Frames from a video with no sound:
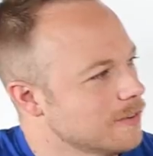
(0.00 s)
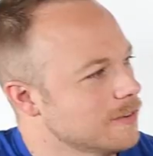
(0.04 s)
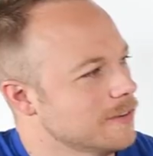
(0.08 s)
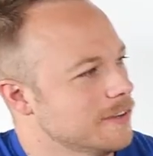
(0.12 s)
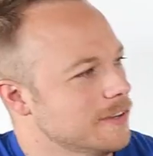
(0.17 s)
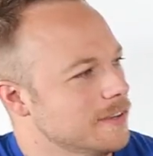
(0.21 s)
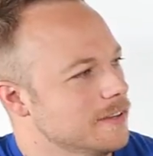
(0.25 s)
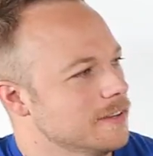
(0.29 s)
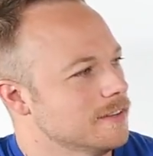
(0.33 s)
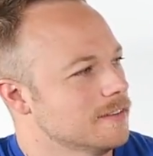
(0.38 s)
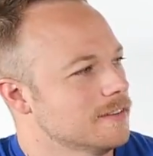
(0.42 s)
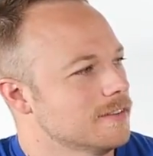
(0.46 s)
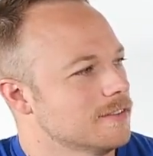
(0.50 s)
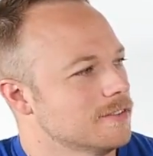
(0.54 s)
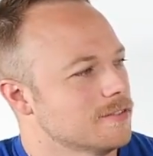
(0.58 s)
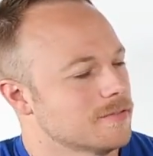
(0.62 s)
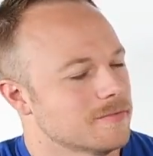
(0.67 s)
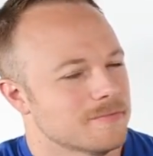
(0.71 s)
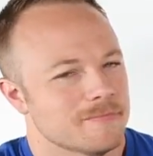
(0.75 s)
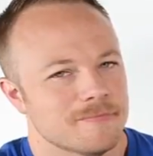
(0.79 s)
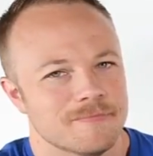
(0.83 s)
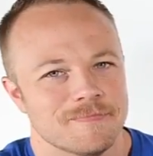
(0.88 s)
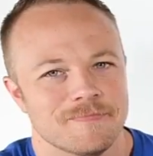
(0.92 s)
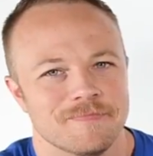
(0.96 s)

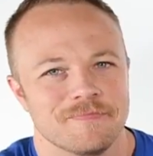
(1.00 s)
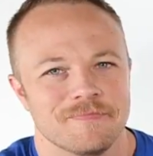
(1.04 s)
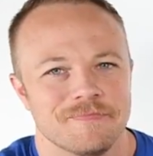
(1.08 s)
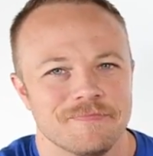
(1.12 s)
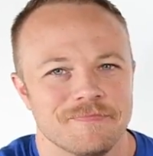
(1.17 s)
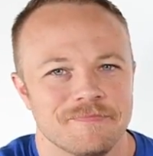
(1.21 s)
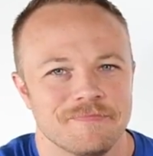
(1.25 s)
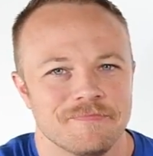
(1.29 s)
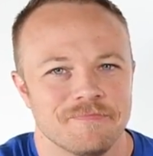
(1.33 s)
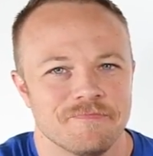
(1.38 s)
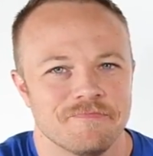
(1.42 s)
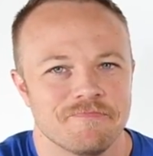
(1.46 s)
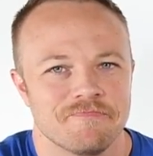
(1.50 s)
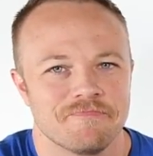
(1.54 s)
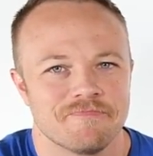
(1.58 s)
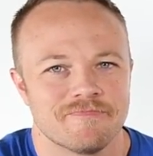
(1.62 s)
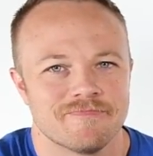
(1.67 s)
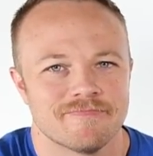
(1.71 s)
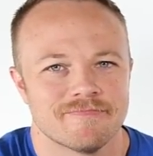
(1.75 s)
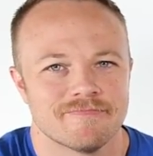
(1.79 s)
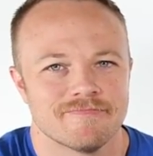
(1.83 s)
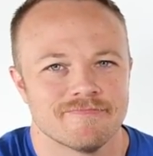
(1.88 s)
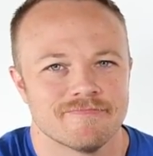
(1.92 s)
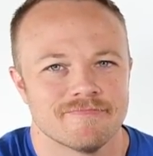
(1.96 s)

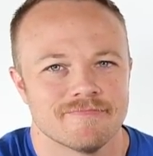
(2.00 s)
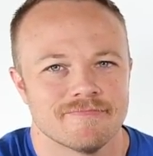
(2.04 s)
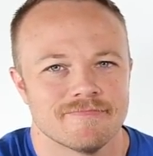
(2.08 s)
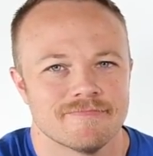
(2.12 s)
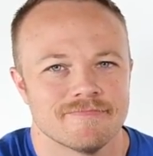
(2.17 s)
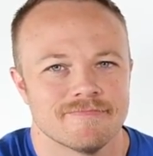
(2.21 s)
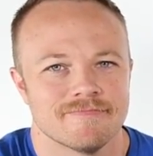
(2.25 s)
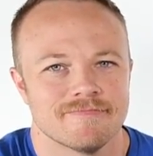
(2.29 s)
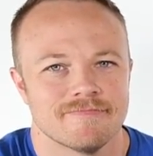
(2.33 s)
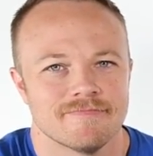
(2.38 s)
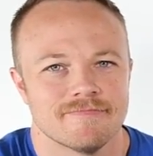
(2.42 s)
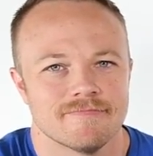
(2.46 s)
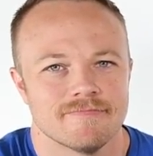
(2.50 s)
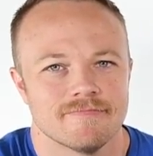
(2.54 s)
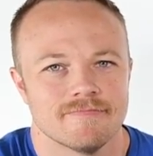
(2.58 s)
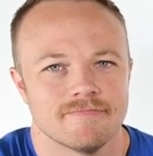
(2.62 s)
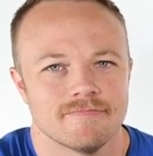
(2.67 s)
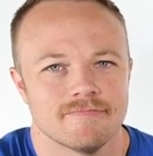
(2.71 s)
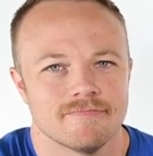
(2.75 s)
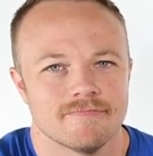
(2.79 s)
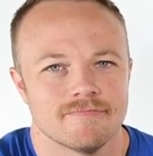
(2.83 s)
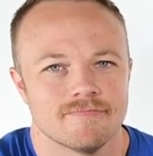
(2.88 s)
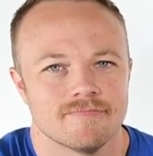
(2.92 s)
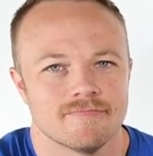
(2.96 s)

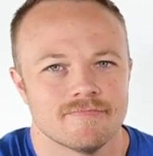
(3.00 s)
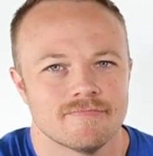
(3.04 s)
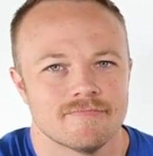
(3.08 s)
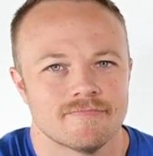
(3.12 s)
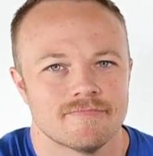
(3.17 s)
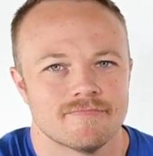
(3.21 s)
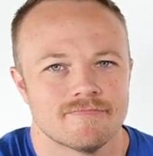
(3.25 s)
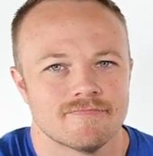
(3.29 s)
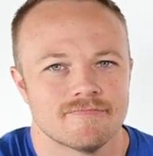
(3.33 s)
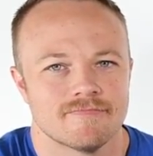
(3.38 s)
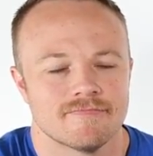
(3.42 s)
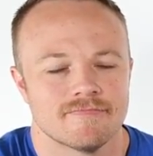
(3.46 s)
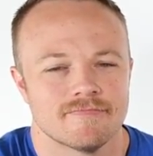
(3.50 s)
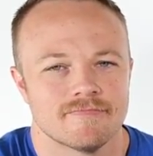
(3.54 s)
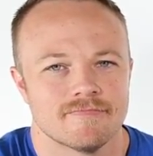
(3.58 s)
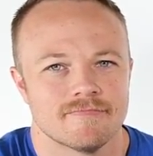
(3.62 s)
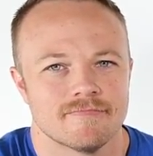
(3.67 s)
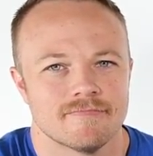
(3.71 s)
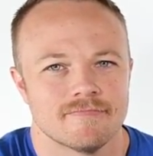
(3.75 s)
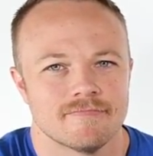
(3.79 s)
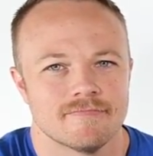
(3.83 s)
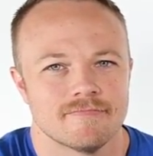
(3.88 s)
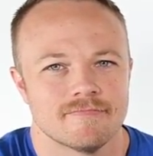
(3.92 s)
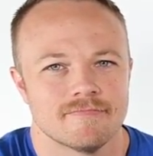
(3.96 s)

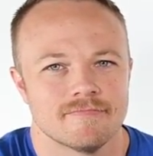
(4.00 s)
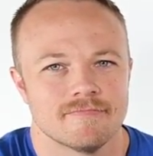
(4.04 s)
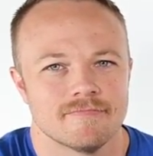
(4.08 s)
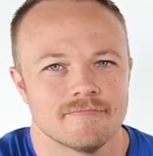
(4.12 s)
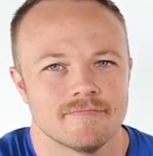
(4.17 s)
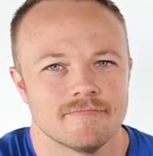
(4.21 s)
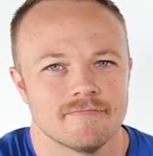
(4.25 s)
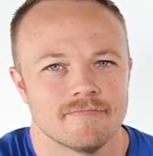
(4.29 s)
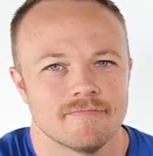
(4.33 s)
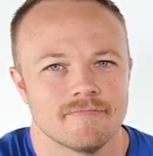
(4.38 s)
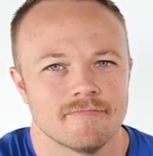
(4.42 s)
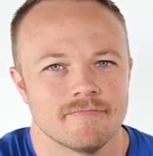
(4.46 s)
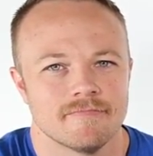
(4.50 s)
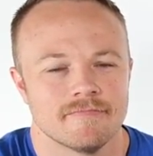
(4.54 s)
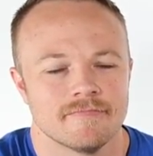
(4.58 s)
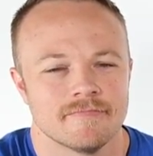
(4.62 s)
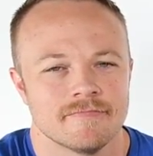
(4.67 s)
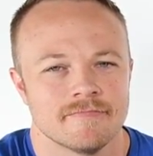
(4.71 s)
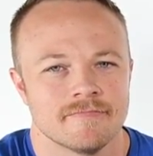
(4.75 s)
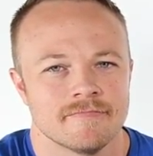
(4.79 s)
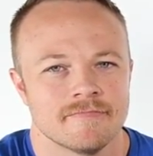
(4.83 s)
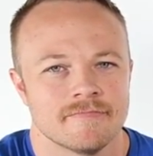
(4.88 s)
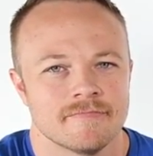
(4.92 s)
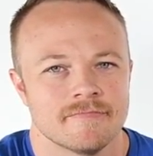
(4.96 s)

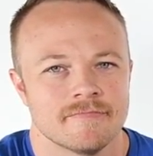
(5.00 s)
This person isn't speaking.